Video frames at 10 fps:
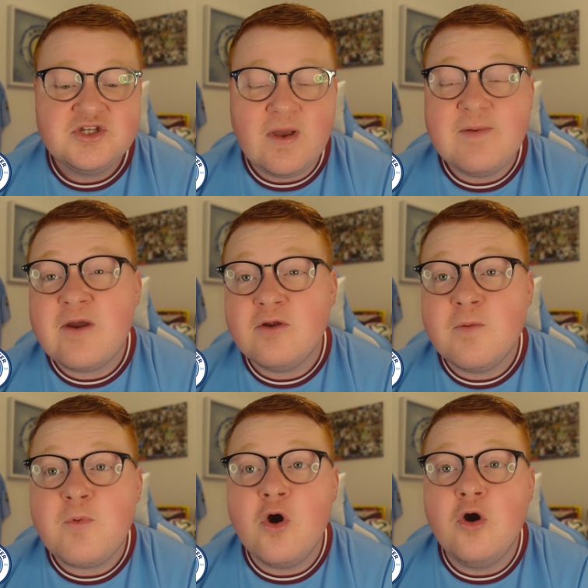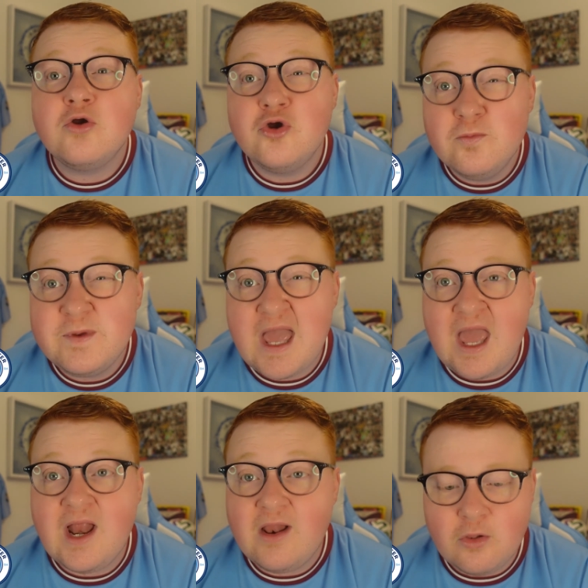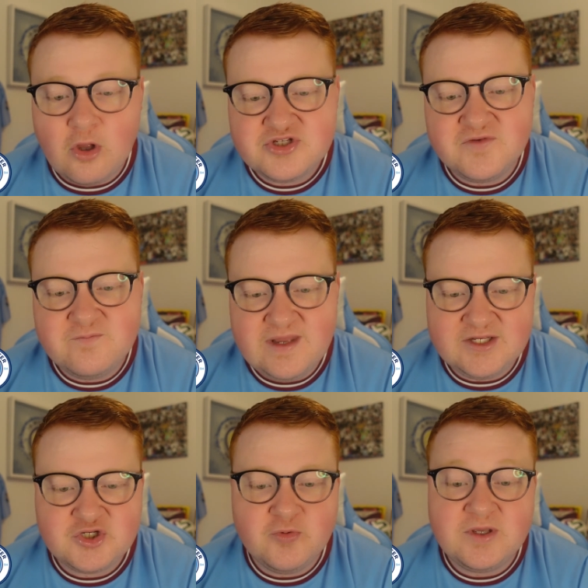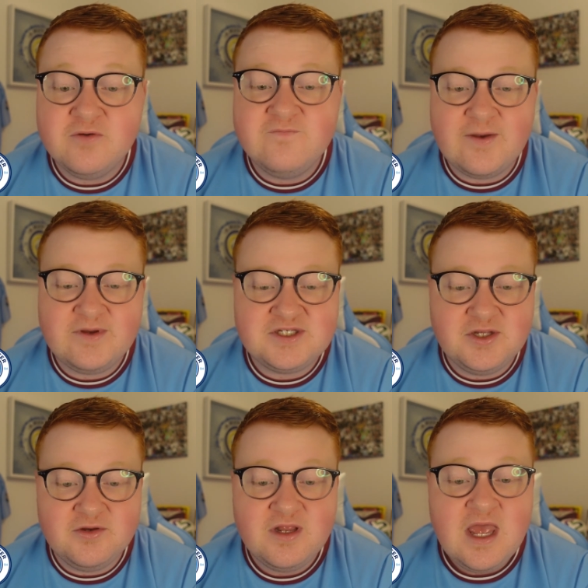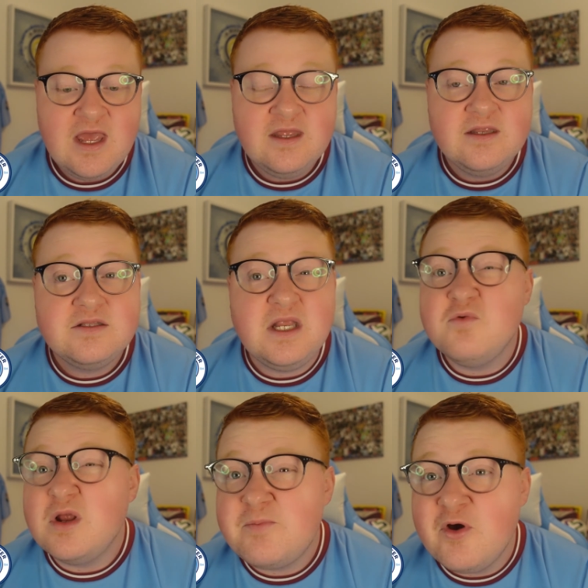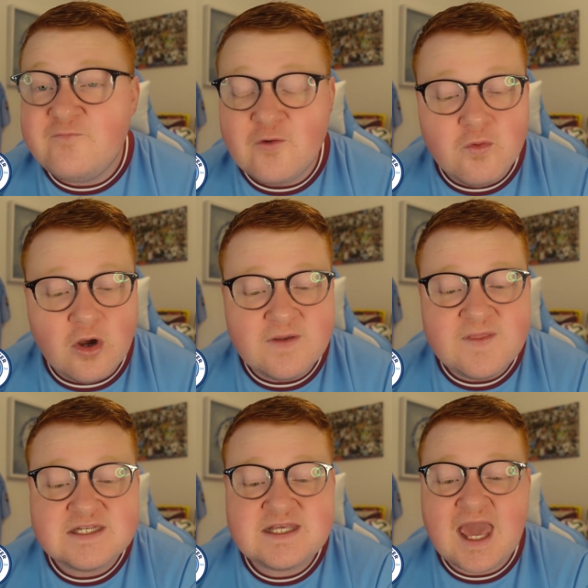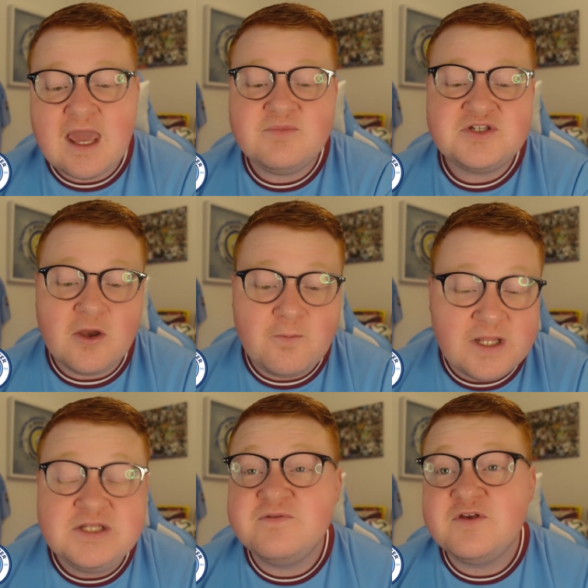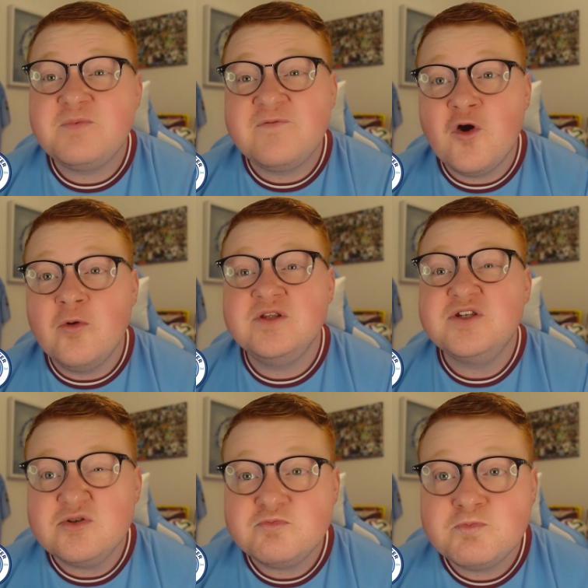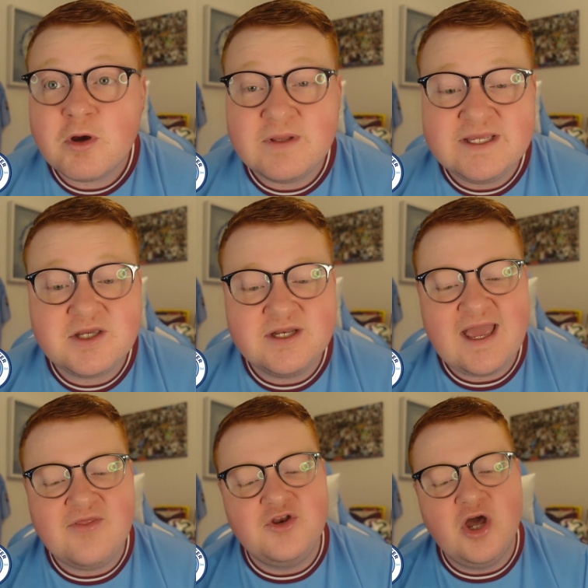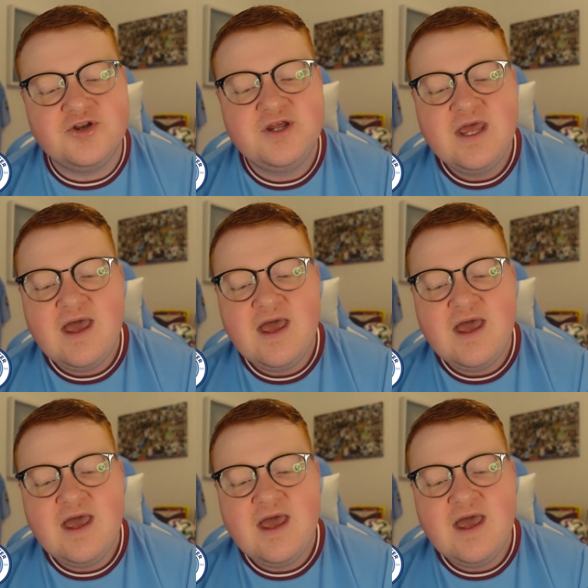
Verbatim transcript: So Aymeric Laporte could be getting a lot of minutes coming up very soon didn't really put a foot wrong in this game, so pleased with his performance and probably is going to get the nod